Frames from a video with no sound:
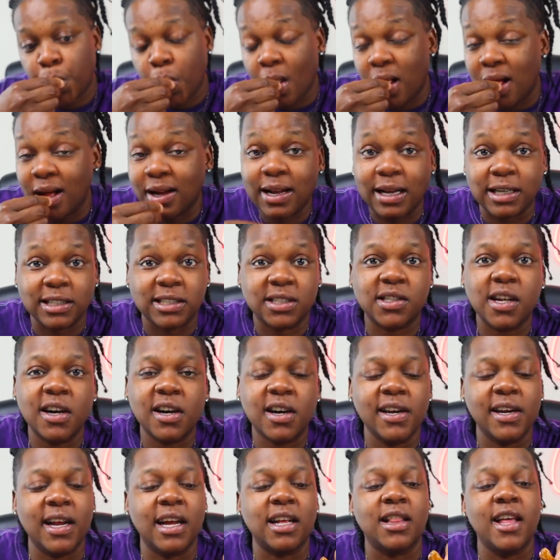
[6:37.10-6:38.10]
I got
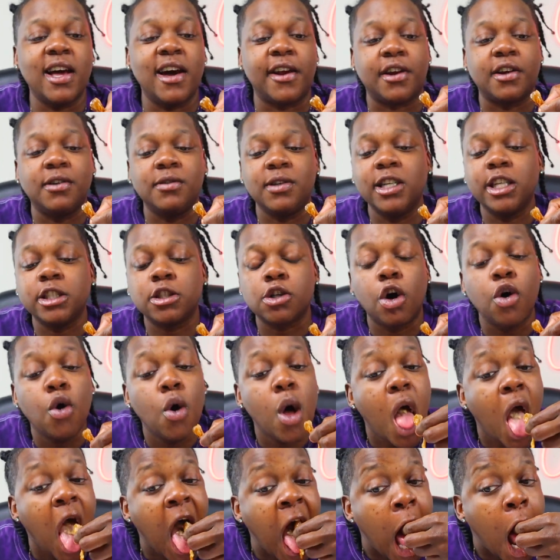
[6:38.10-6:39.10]
stuck in Atlanta. It's
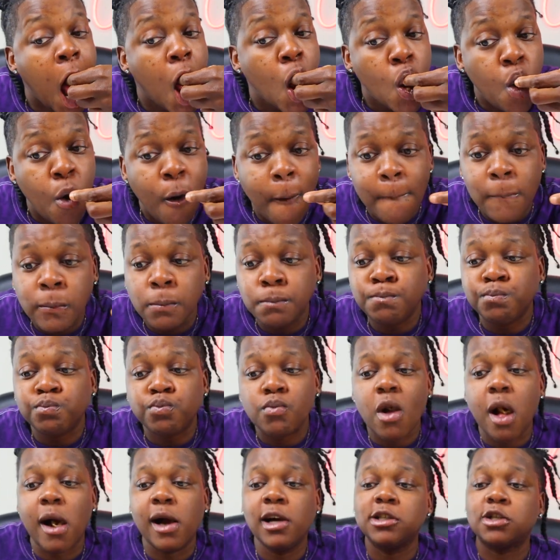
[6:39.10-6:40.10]
cool.
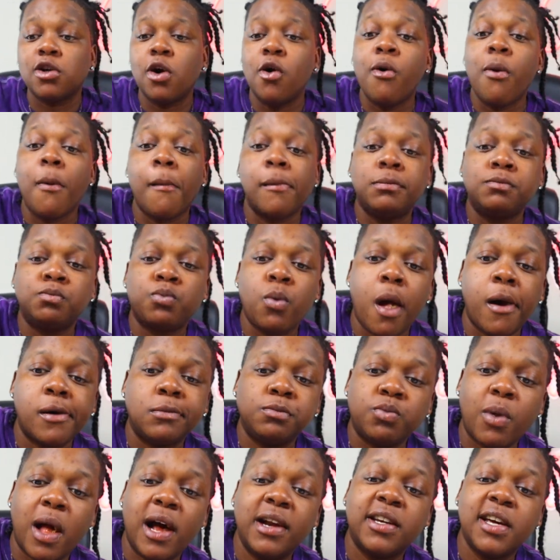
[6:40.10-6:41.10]
It's cool.
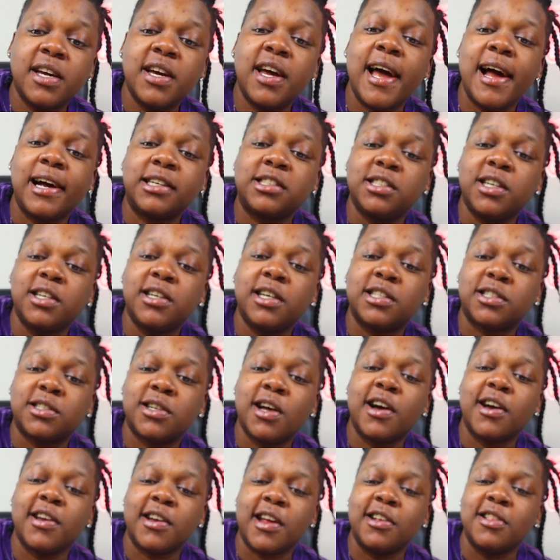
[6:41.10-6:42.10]
I did actually get
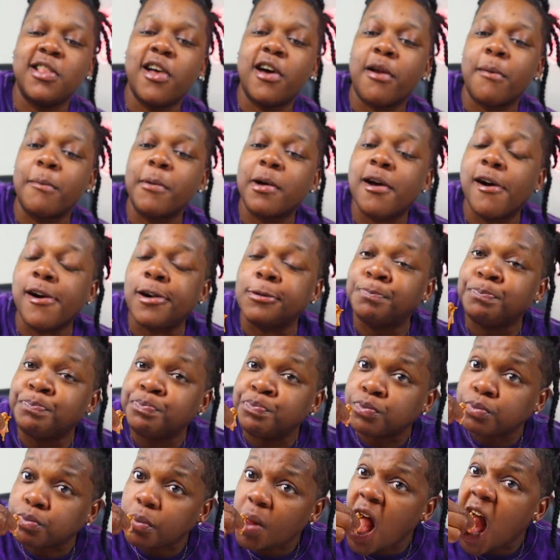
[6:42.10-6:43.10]
stuck in Atlanta because
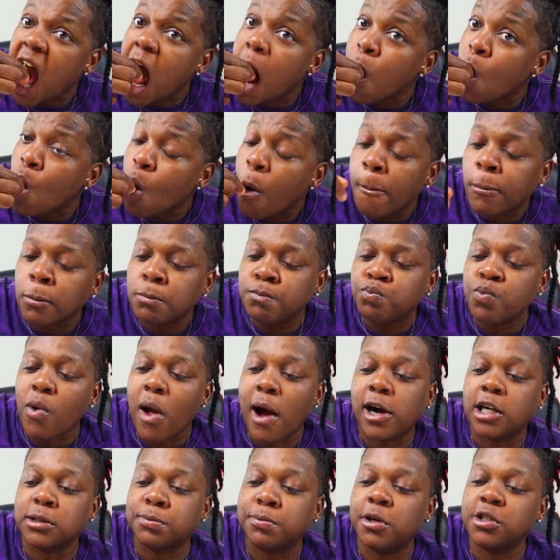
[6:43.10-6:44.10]

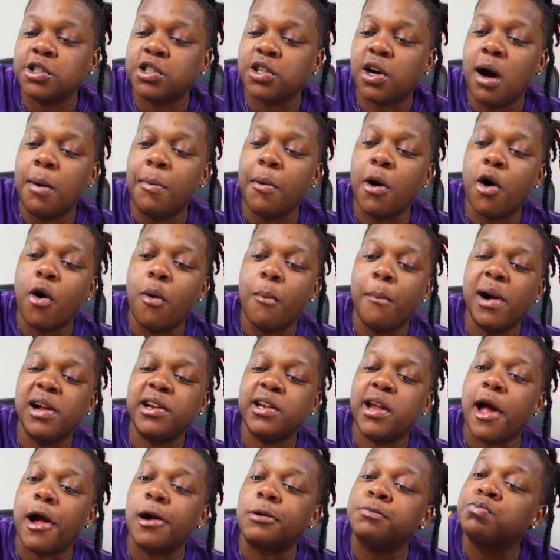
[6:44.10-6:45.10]
I was supposed to come home
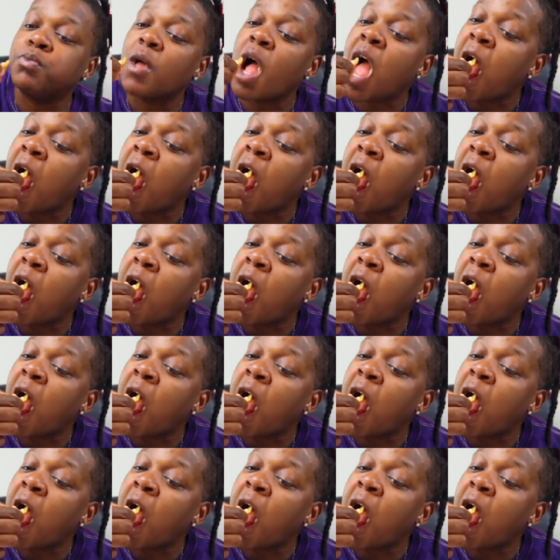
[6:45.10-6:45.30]
Monday.